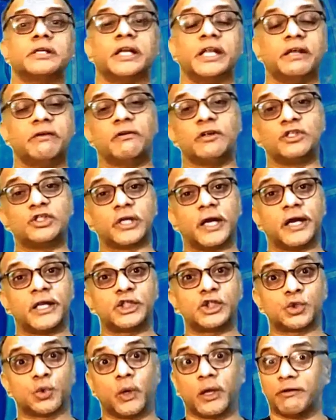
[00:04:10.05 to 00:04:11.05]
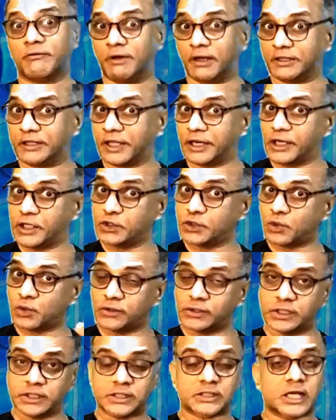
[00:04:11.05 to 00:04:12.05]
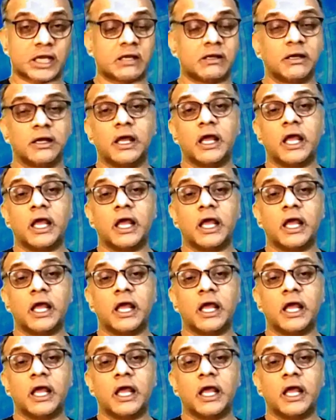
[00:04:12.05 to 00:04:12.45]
D1 chart is showing where the resource is